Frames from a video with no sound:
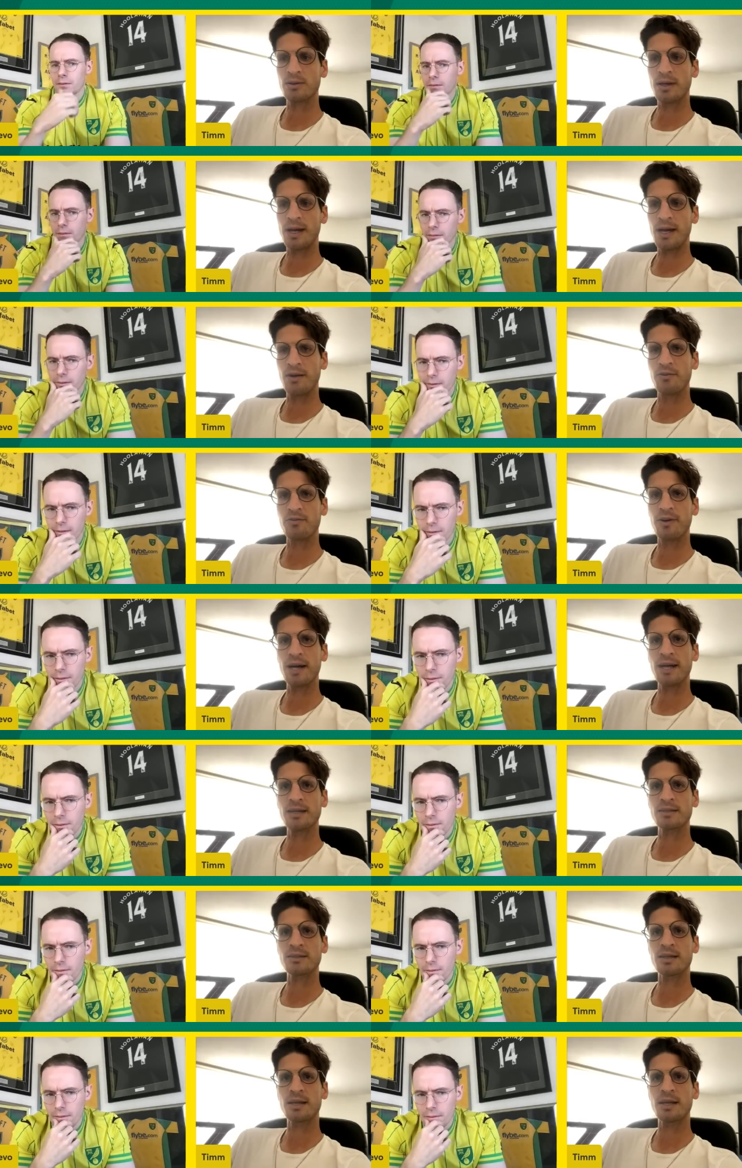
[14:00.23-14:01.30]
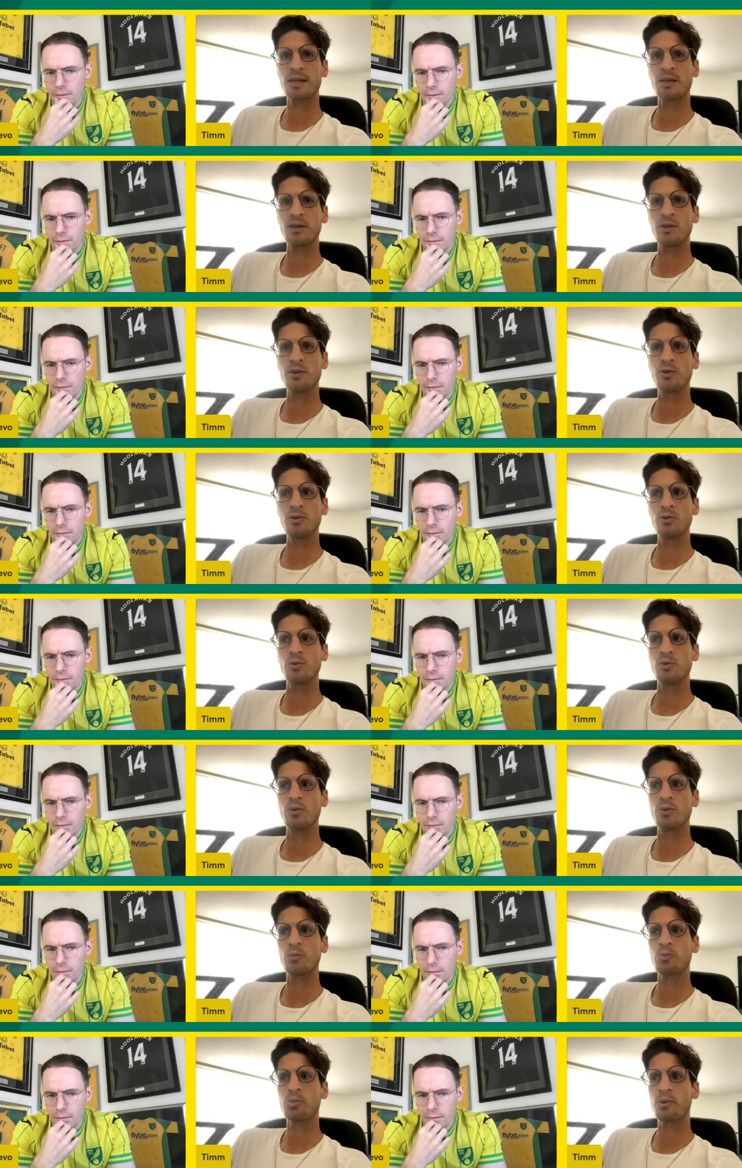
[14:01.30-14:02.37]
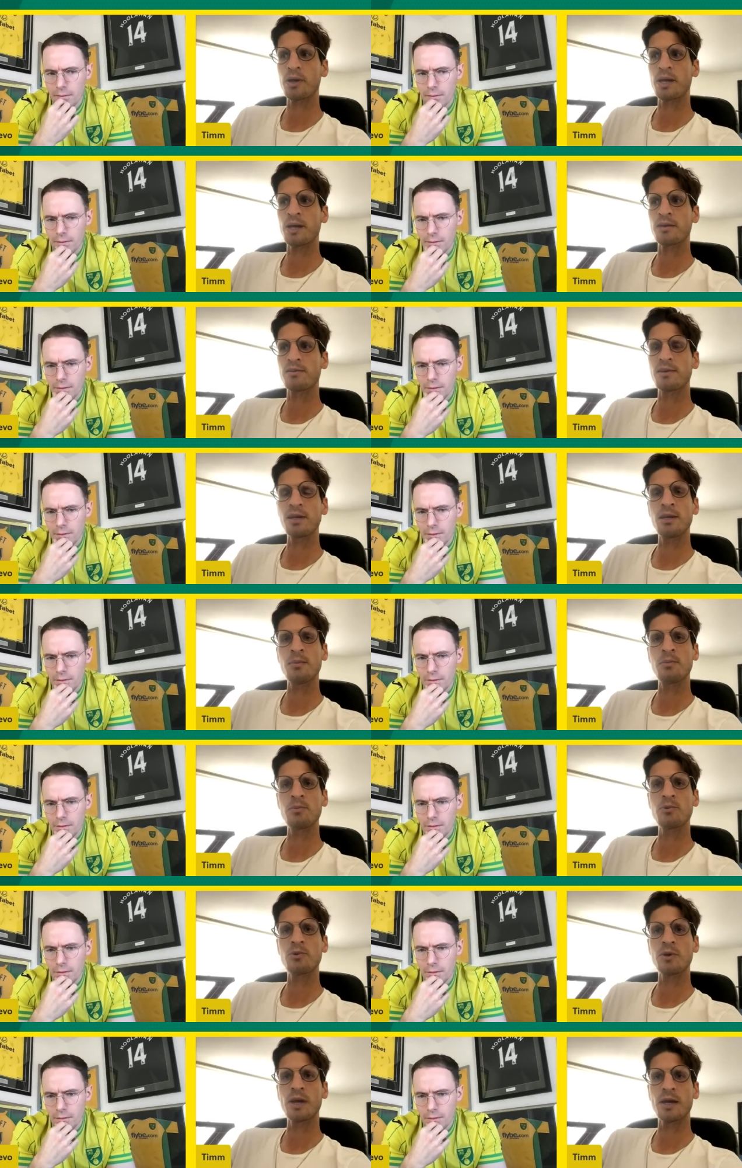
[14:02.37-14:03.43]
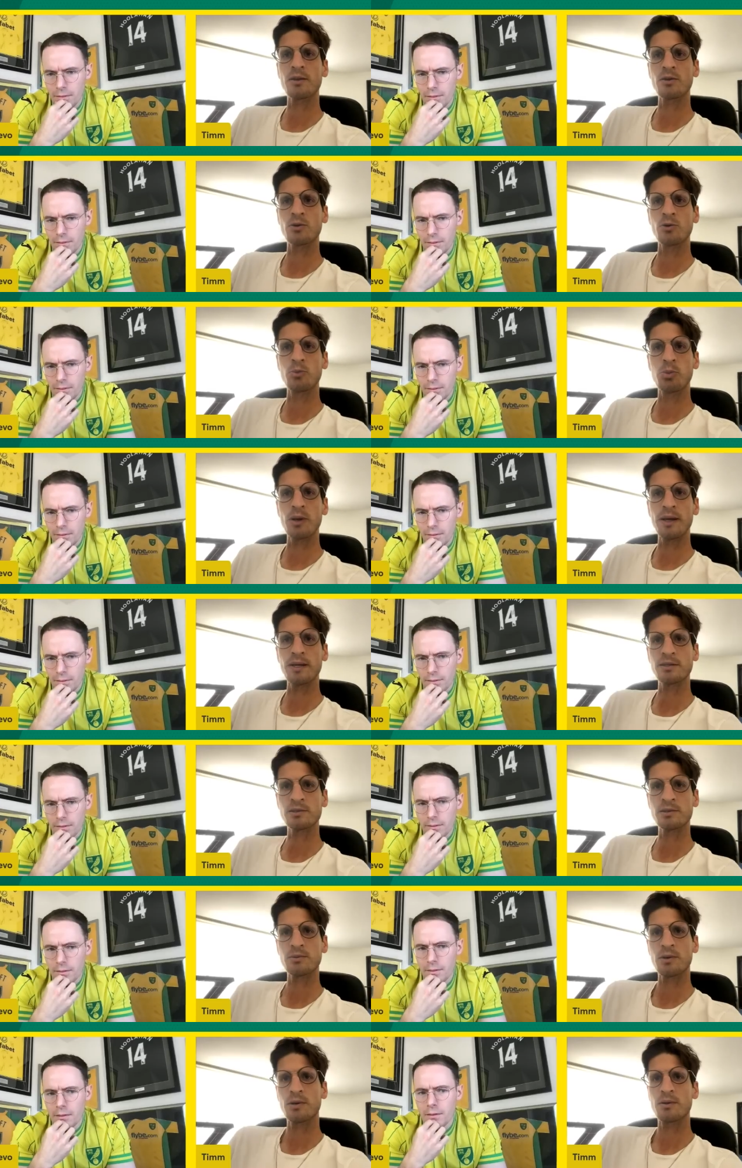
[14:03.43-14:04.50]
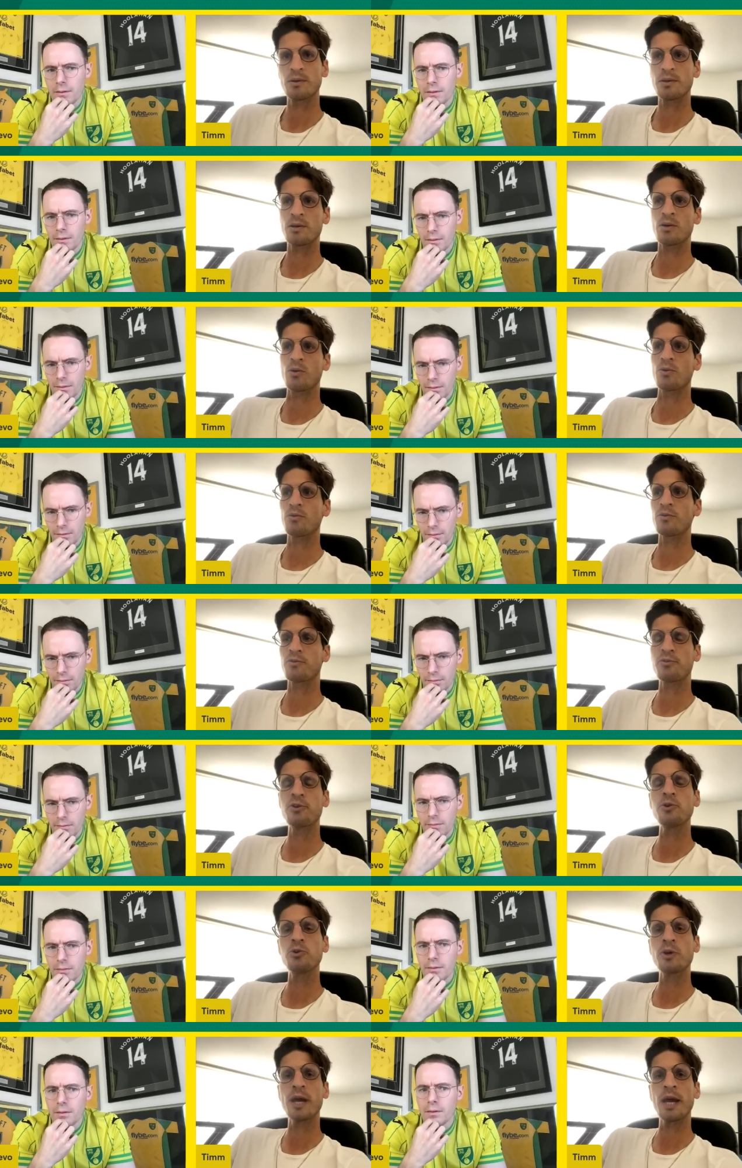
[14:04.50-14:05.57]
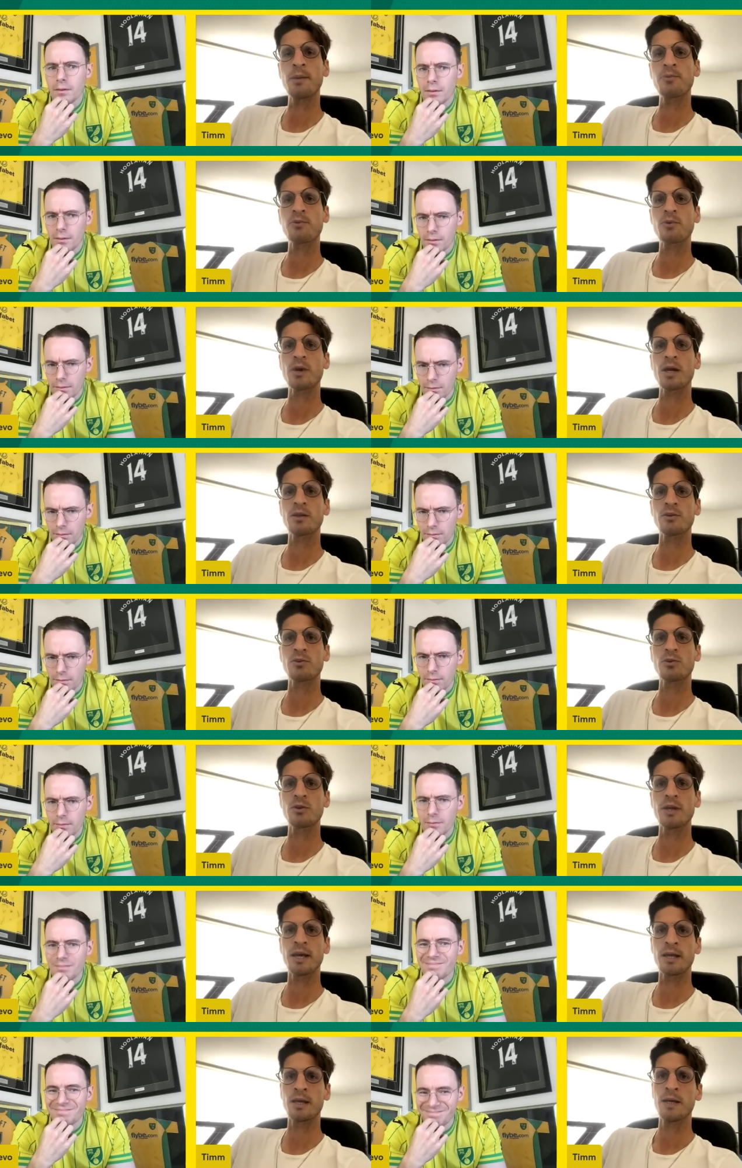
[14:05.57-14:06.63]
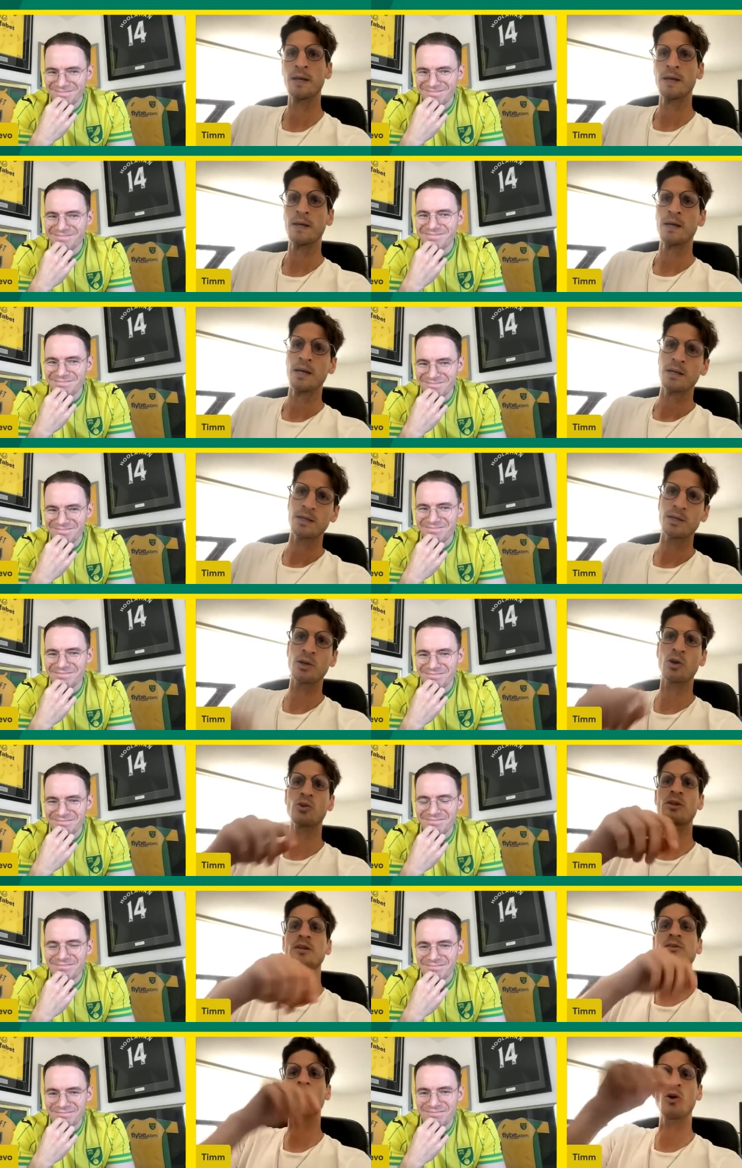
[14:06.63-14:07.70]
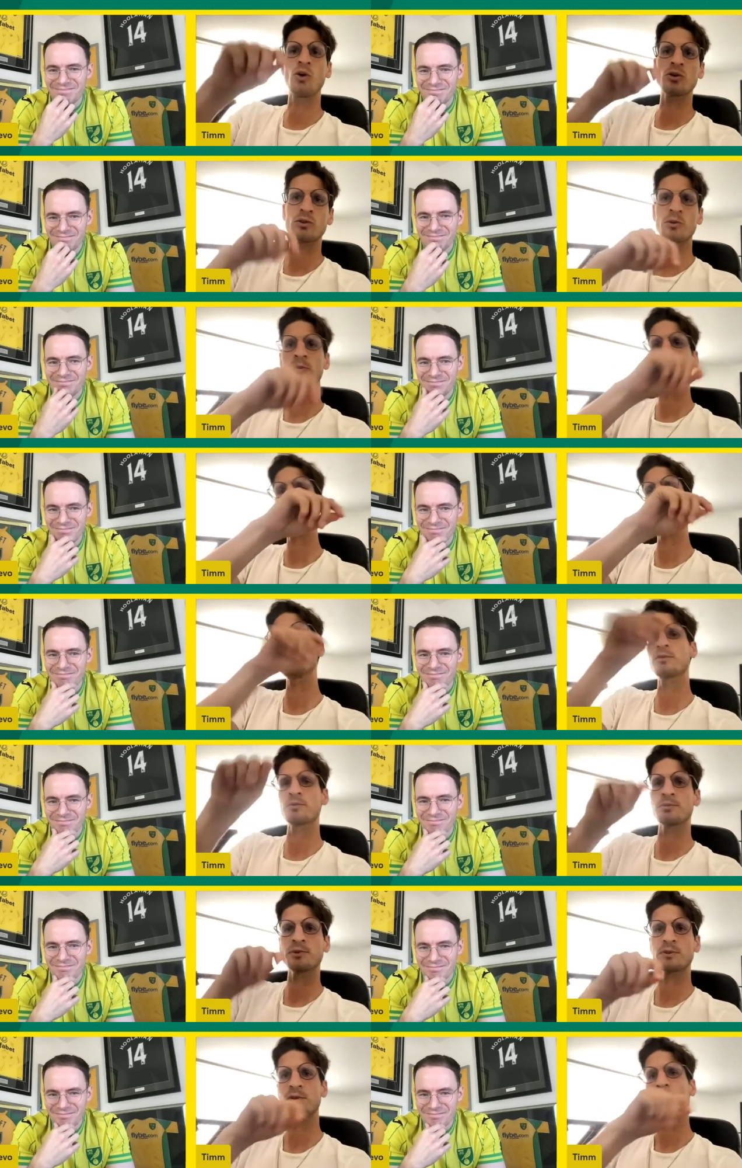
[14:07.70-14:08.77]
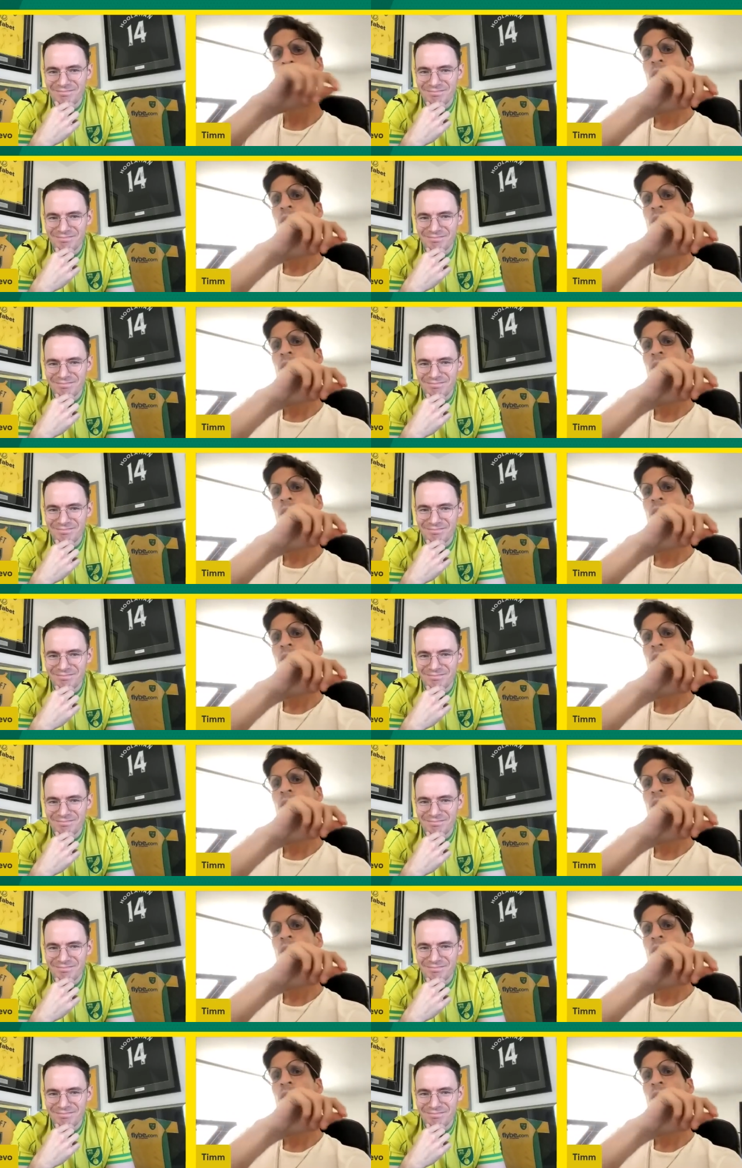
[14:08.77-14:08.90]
Speaker 1: how fast can you bring a team together who plays you know few games together to then you know these automatisms